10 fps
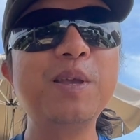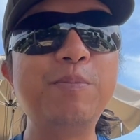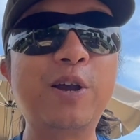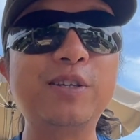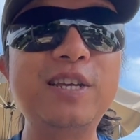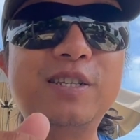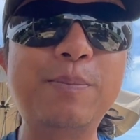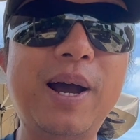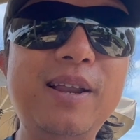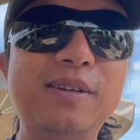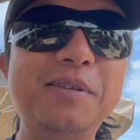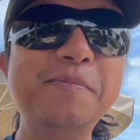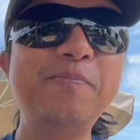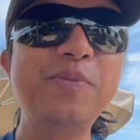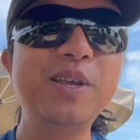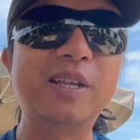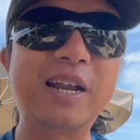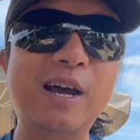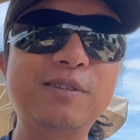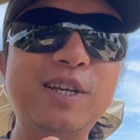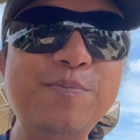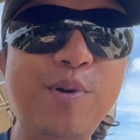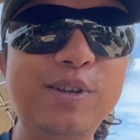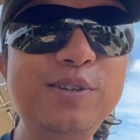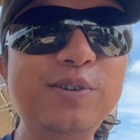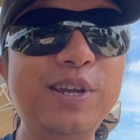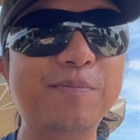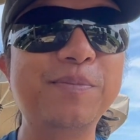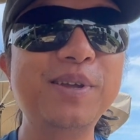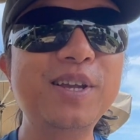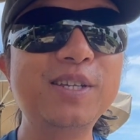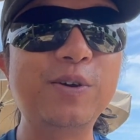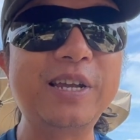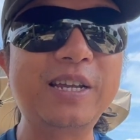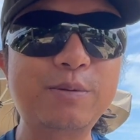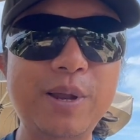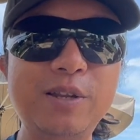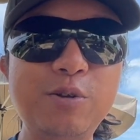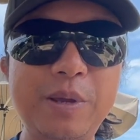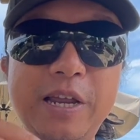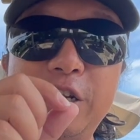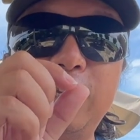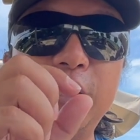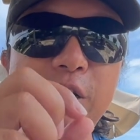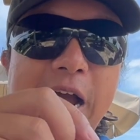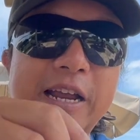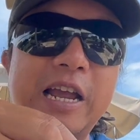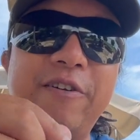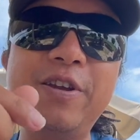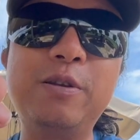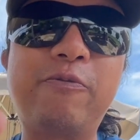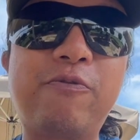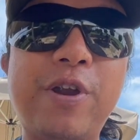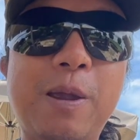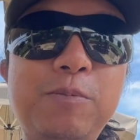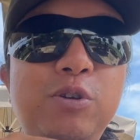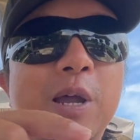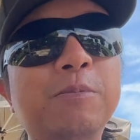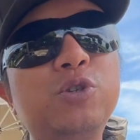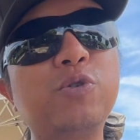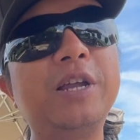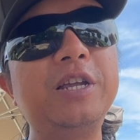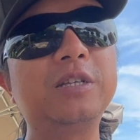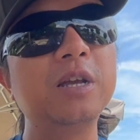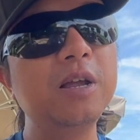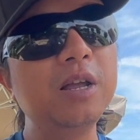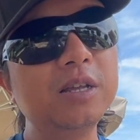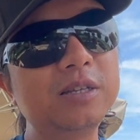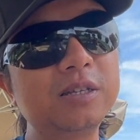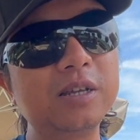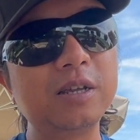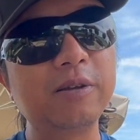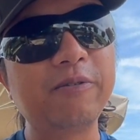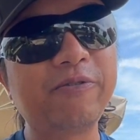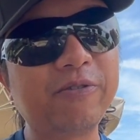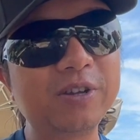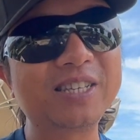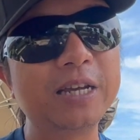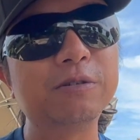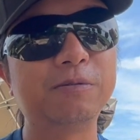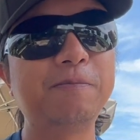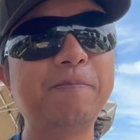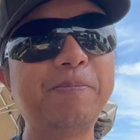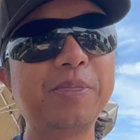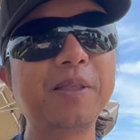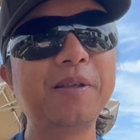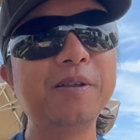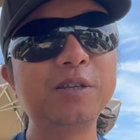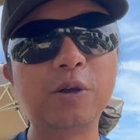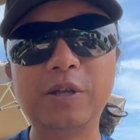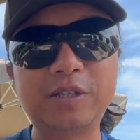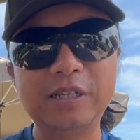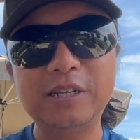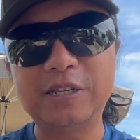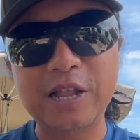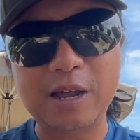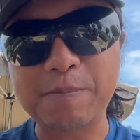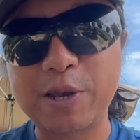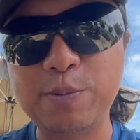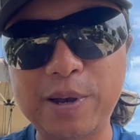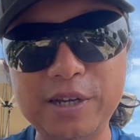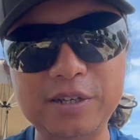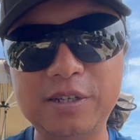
Because he's a pilot. Mm. The clouds are important to him so he explained to me, he, I gave him the frame to demonstrate his skill. Mm. So this is not manipulation.